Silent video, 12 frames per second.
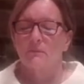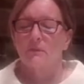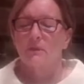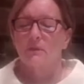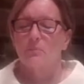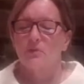
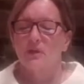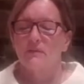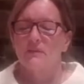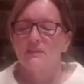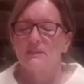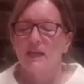The
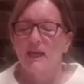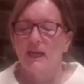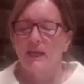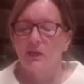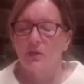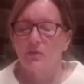breath is
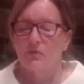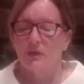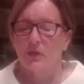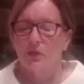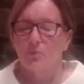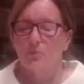
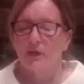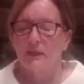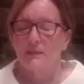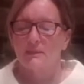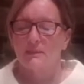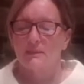anchoring your
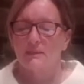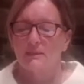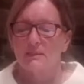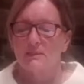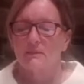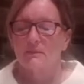
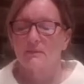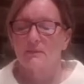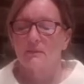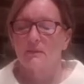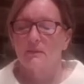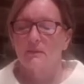practice.
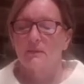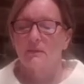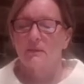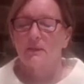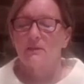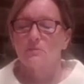
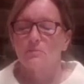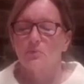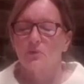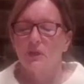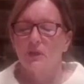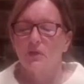It's
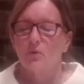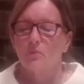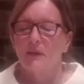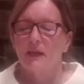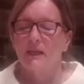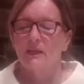bringing you
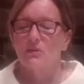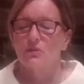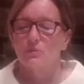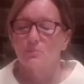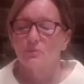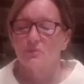back
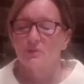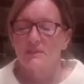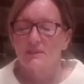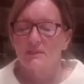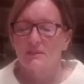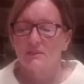into
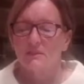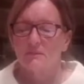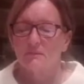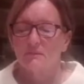present,